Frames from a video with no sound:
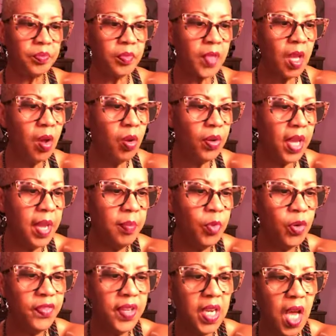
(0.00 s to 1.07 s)
Okay,
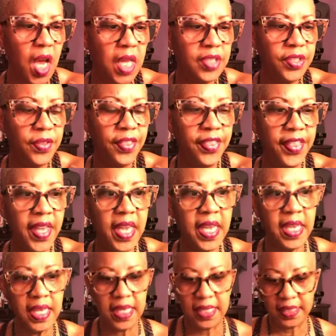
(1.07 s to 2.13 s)
moving on to
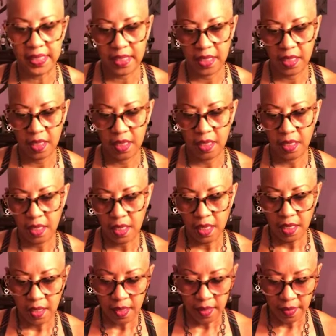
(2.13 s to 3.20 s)
these.
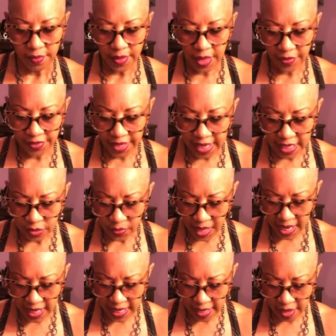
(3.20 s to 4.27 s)
Now, these right
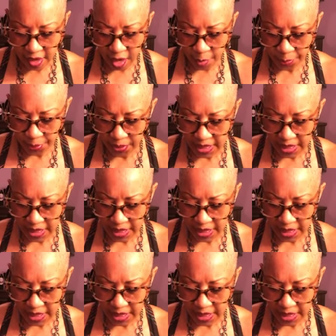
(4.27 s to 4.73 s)
here are pretty